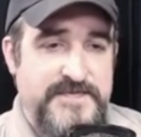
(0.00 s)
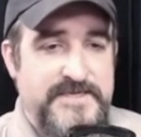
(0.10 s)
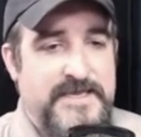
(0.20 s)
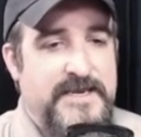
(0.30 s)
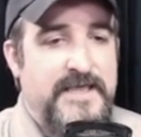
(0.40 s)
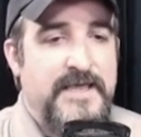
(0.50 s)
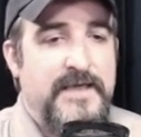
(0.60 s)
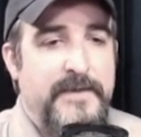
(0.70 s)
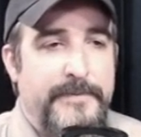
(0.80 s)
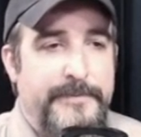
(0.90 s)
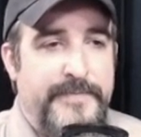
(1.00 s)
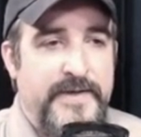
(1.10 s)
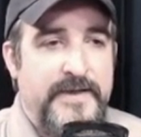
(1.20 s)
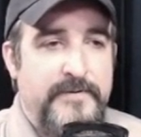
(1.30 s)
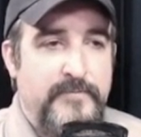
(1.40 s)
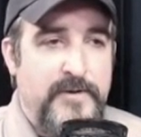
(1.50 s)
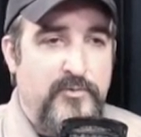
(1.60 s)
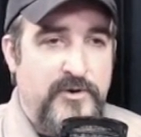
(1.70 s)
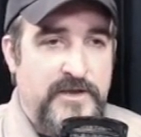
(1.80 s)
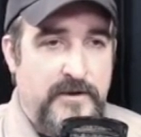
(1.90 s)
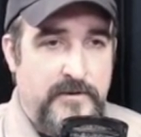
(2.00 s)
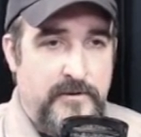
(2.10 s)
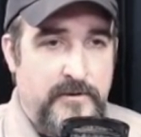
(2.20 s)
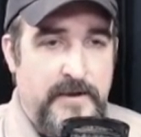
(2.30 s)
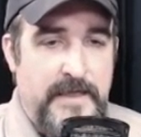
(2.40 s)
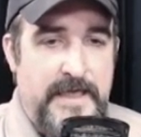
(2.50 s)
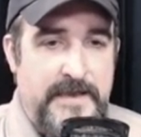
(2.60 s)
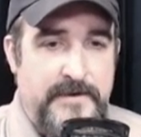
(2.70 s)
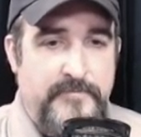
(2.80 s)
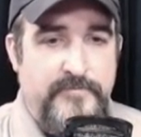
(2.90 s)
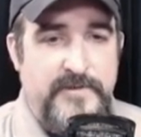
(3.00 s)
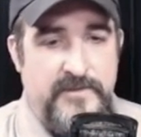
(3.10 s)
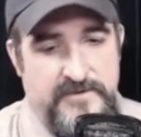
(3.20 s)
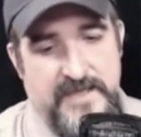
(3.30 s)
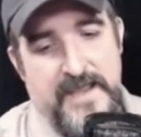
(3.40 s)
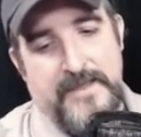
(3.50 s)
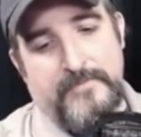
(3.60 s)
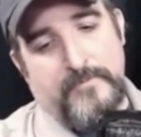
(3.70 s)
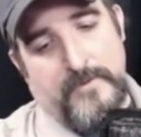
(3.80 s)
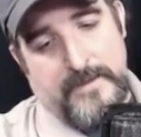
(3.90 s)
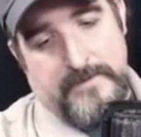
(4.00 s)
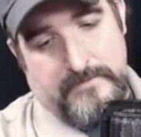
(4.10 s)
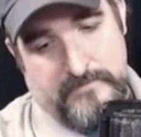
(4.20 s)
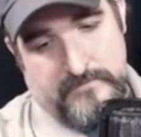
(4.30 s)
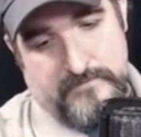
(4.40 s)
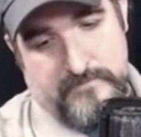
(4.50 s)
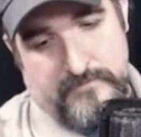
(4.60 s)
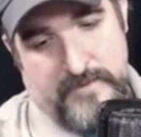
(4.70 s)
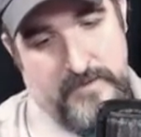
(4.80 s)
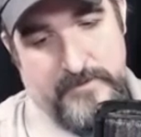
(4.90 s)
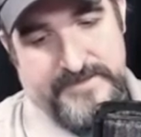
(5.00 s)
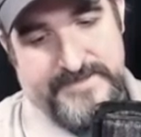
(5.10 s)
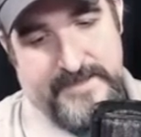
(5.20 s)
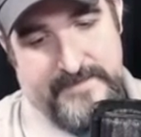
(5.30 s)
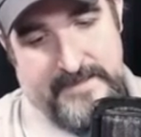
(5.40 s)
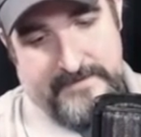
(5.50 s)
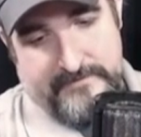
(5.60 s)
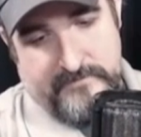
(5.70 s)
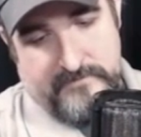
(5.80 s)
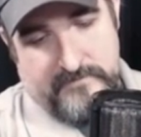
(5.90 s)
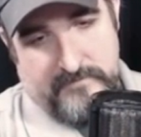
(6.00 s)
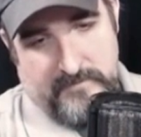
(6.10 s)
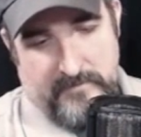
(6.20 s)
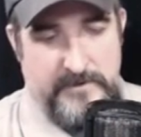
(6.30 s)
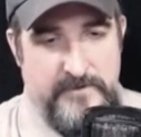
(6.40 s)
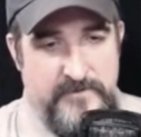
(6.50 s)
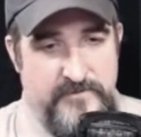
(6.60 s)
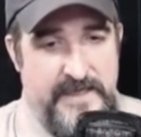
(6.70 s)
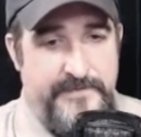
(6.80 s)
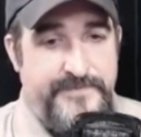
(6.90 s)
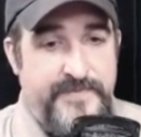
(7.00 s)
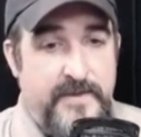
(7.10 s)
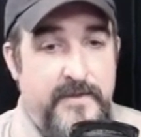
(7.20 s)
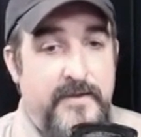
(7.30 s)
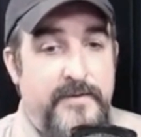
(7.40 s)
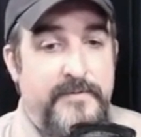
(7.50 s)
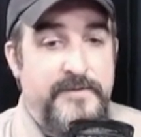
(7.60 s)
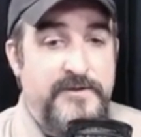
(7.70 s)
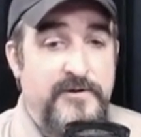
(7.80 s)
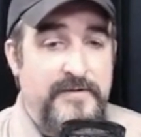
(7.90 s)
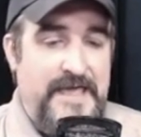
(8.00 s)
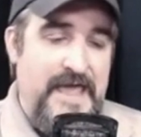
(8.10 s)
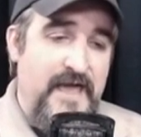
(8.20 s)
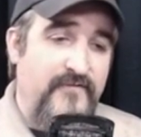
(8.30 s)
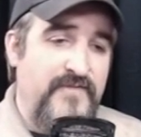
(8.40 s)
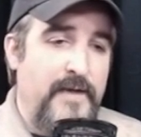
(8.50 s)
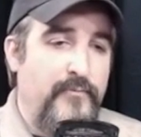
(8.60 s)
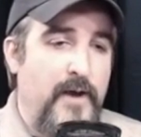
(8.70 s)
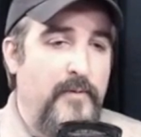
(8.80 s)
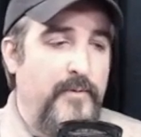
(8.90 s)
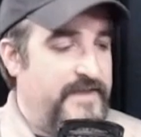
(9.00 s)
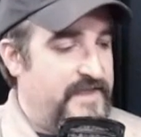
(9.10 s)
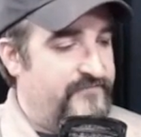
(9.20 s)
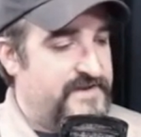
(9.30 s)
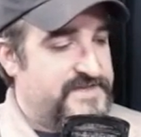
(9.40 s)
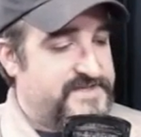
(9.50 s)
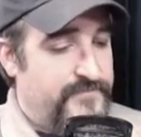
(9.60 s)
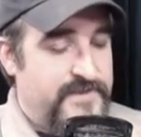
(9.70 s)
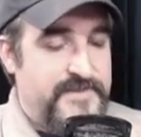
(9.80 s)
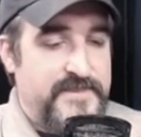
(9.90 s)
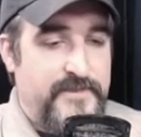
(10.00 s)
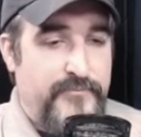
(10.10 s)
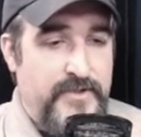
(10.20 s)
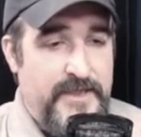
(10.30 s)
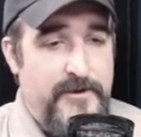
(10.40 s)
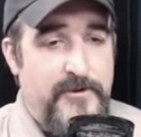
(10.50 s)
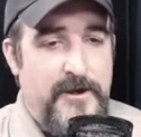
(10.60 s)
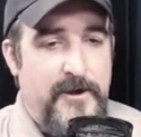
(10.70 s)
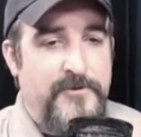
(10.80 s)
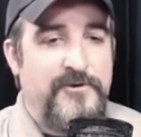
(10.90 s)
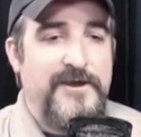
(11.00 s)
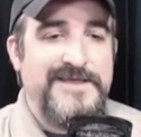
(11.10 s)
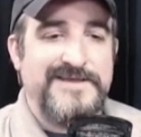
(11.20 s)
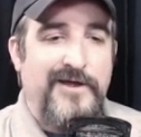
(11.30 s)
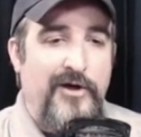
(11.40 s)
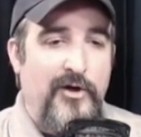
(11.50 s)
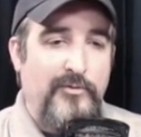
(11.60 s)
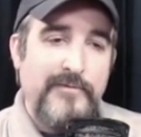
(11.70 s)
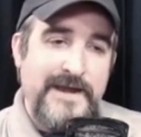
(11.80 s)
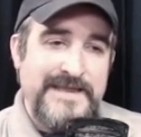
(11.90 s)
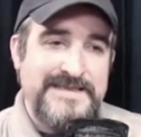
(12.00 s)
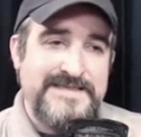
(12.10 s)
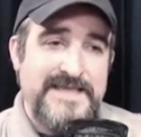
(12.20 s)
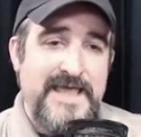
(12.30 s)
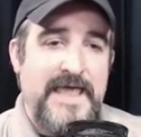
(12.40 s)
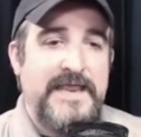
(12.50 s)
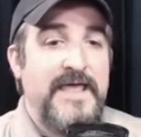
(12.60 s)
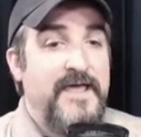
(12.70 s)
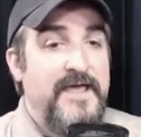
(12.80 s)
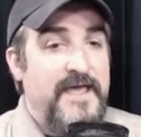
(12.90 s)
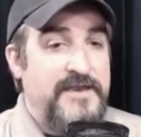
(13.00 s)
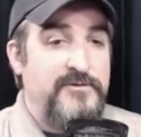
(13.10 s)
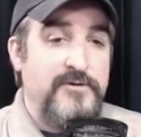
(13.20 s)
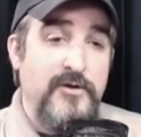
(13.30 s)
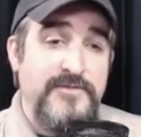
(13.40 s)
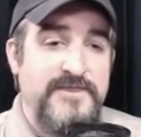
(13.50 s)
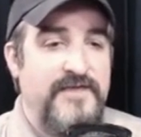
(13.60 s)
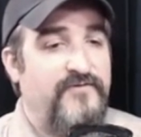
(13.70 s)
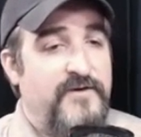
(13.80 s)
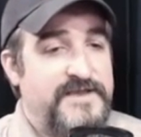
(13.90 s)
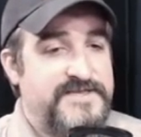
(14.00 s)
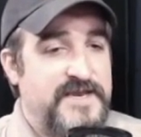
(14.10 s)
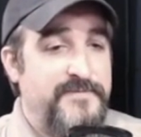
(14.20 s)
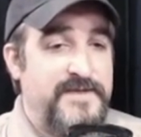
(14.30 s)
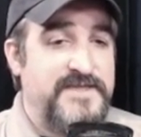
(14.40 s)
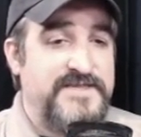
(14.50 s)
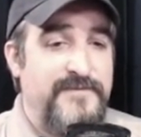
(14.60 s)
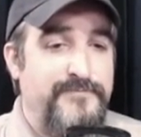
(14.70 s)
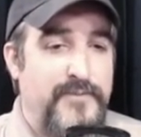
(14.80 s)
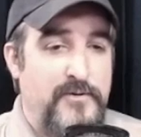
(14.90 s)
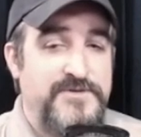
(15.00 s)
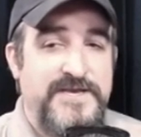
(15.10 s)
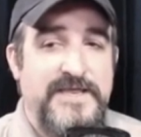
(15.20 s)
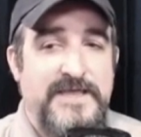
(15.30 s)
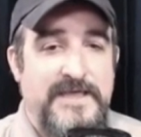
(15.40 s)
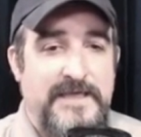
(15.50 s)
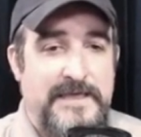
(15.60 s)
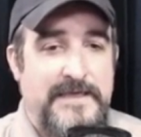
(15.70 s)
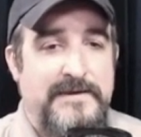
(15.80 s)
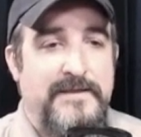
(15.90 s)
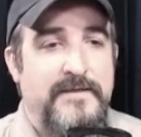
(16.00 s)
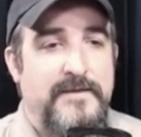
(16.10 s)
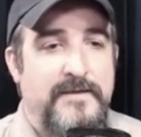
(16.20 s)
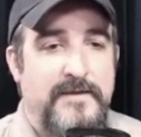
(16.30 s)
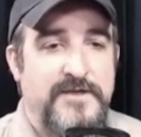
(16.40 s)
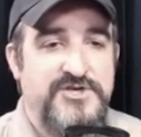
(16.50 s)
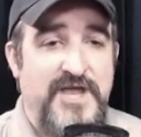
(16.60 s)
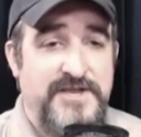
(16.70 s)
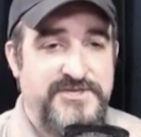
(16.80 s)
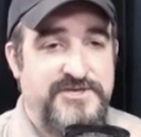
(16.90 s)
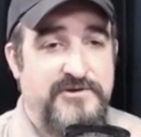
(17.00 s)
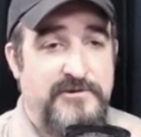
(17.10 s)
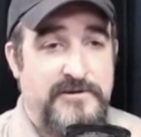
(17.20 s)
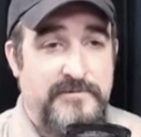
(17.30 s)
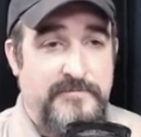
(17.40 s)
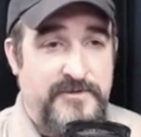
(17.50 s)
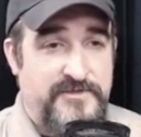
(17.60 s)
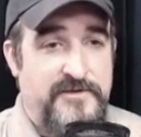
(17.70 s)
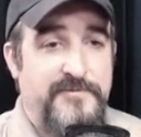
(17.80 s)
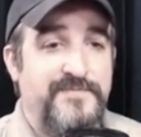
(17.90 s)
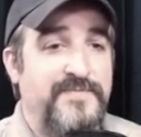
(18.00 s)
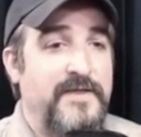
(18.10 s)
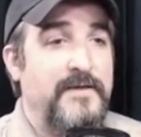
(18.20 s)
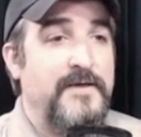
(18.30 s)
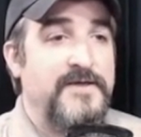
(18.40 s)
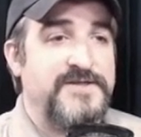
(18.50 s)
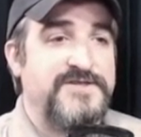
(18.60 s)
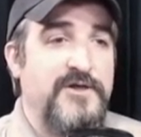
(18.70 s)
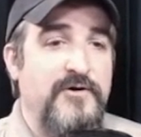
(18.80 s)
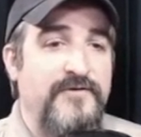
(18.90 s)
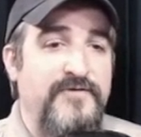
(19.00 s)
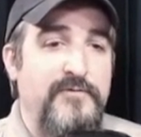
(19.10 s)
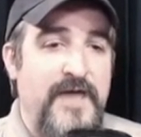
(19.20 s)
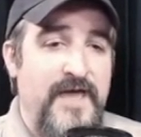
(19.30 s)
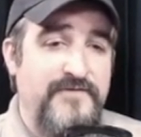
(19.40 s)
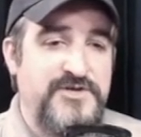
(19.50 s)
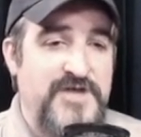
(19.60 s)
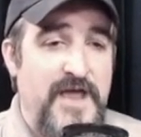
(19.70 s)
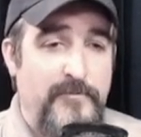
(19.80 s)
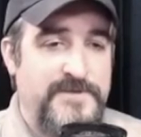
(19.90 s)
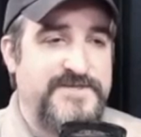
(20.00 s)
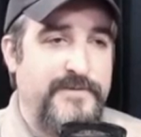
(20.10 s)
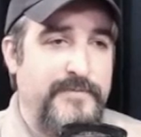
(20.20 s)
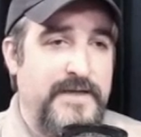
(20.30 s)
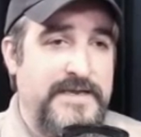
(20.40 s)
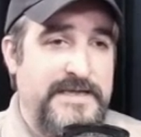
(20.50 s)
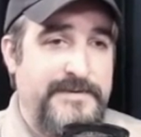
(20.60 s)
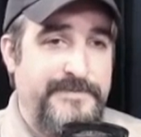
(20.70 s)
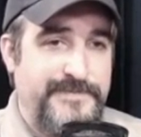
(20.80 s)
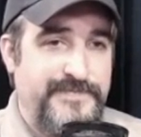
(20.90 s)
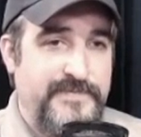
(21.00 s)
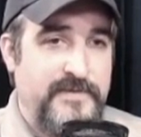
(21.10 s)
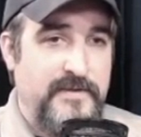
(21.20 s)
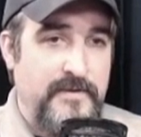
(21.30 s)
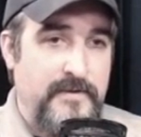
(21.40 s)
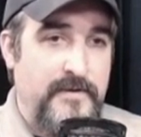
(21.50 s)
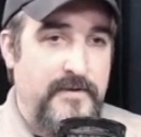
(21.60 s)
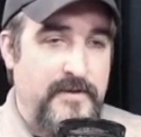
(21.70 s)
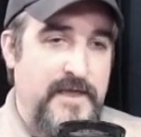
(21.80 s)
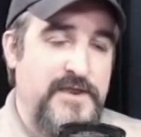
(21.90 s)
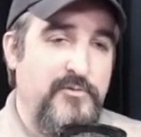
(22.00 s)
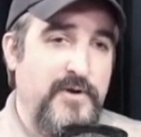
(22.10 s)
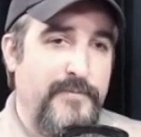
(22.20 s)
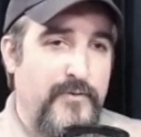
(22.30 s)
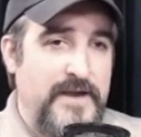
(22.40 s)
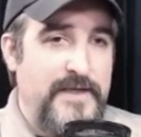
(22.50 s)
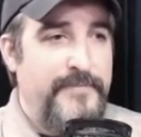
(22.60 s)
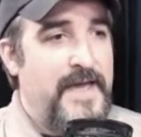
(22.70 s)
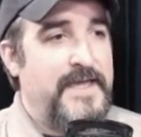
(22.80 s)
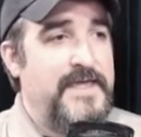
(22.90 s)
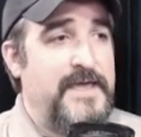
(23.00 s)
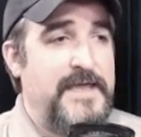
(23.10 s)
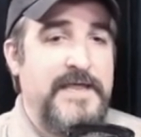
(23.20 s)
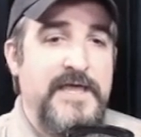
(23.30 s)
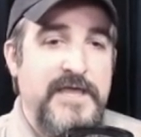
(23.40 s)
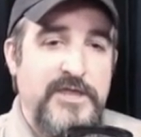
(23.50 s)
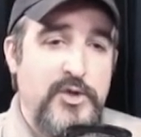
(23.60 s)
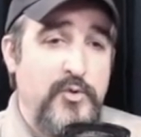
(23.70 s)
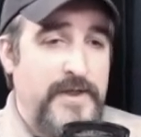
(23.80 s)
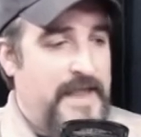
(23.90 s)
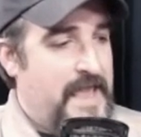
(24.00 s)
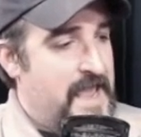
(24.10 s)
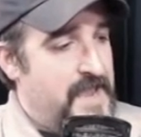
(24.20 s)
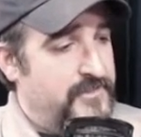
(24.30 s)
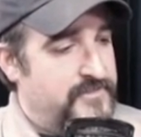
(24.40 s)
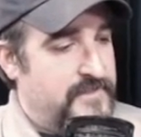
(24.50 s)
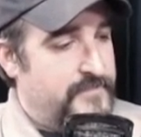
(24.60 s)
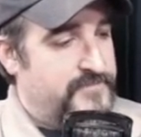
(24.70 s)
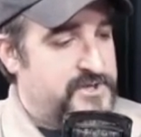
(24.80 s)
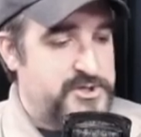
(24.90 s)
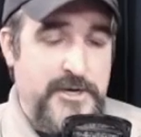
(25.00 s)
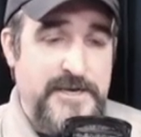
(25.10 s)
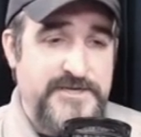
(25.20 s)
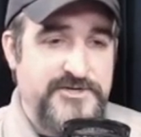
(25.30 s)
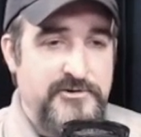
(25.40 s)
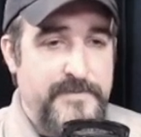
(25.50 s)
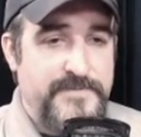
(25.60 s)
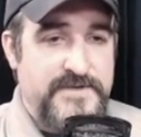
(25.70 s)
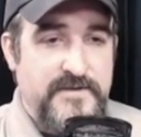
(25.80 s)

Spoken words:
scene. But we were younger and we looked at it and we're like, but I wouldn't say that. I wouldn't do that. You don't have that problem if it is something that the player character has already said. And you know that they've already said it because they posted it in a chat screen with you. So if you have a chat with somebody and you want to bring it back in, you can hand them the transcript